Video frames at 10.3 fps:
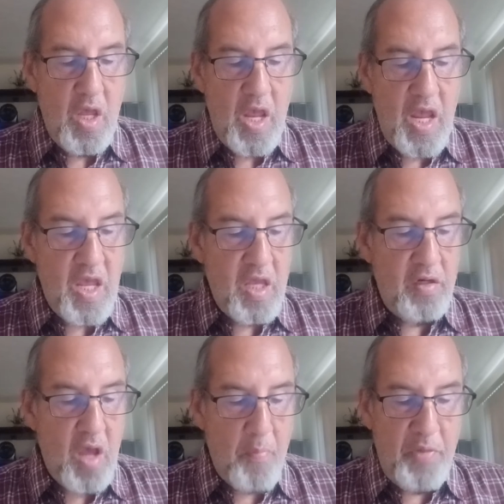
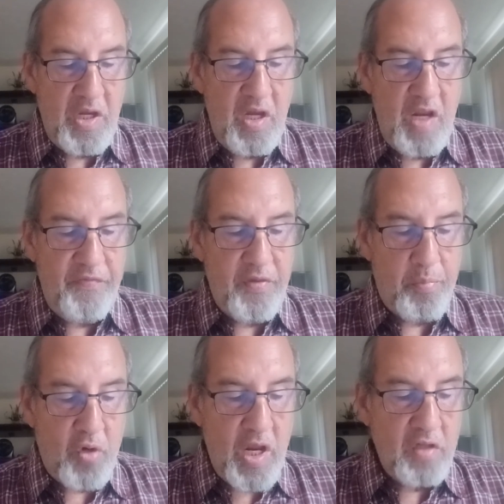and beneath the
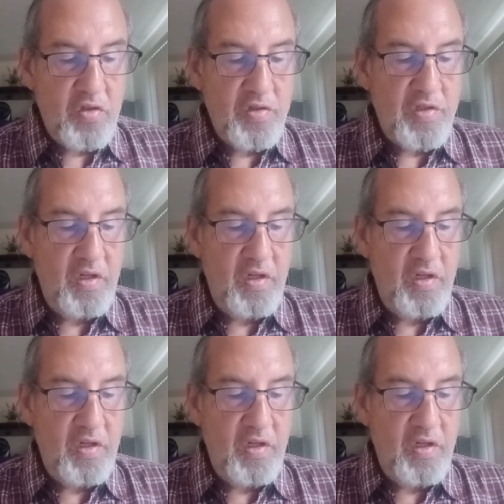branches